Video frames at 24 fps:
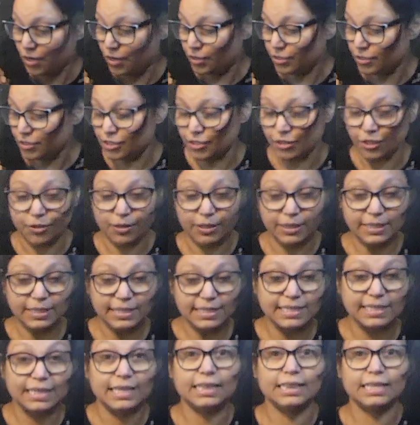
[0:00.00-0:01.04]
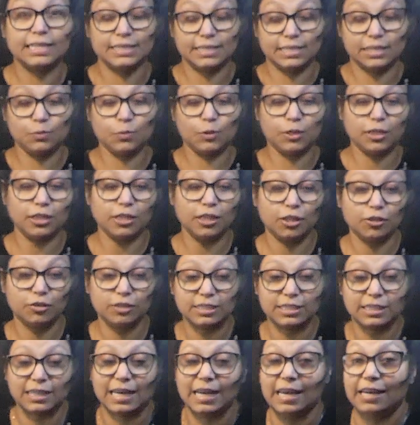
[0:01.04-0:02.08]
So you can see this is what it
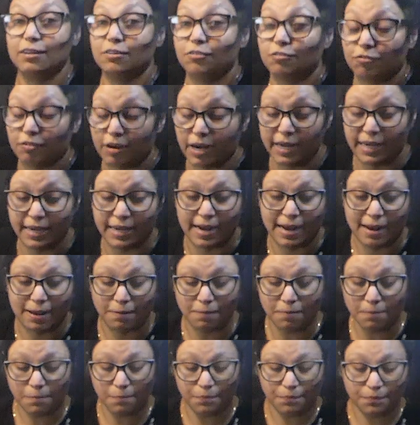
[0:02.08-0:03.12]
looks like right now,